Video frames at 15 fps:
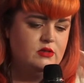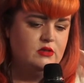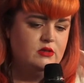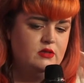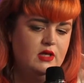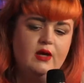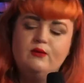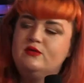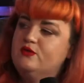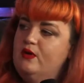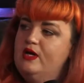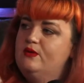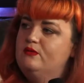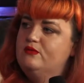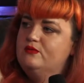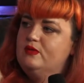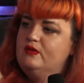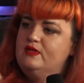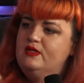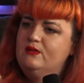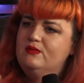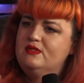yeah, it was great. I
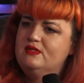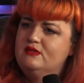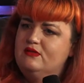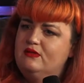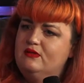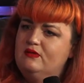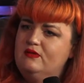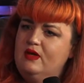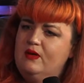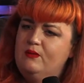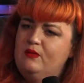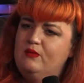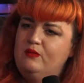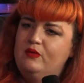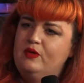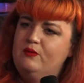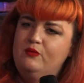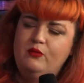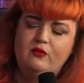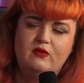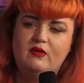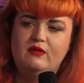think it was he was
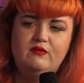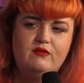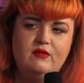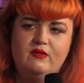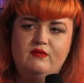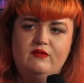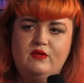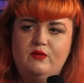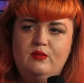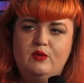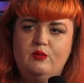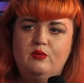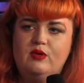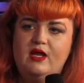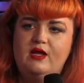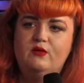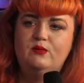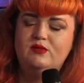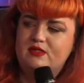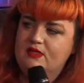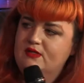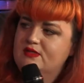putting on a few people playing
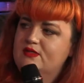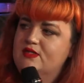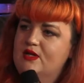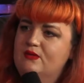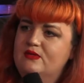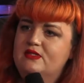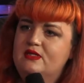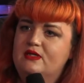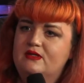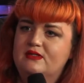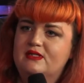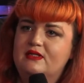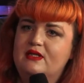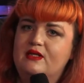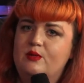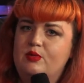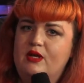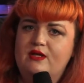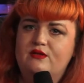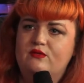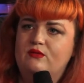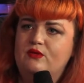upstairs and downstairs, and then I
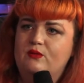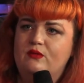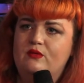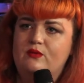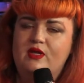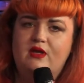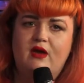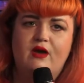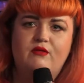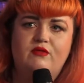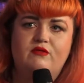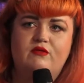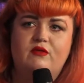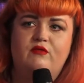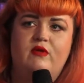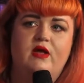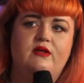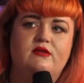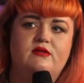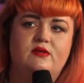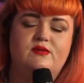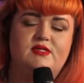played another one the week after for
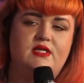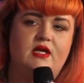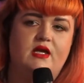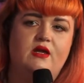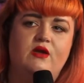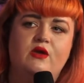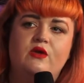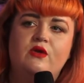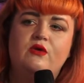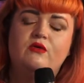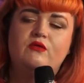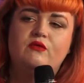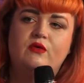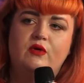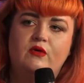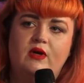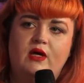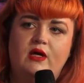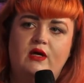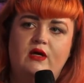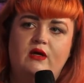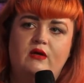Valentine's Day for
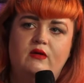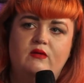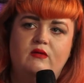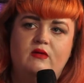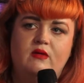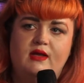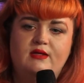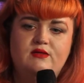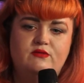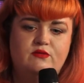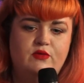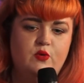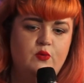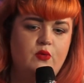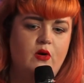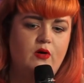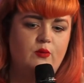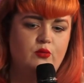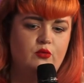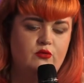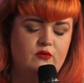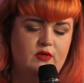a collective group
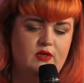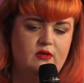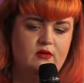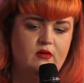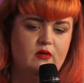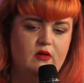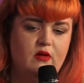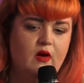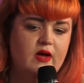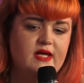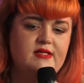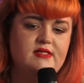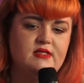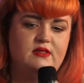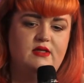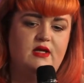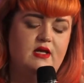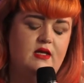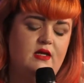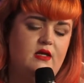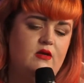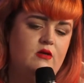called Wuthering Heights, and
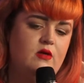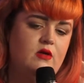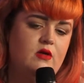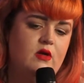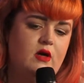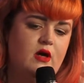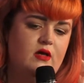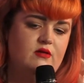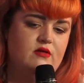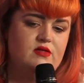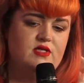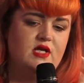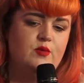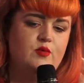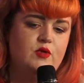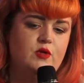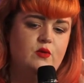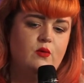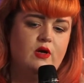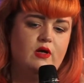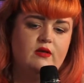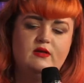they had their
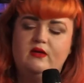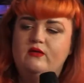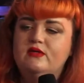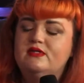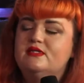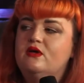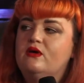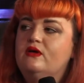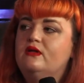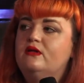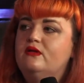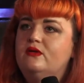debut at Knockenstocking.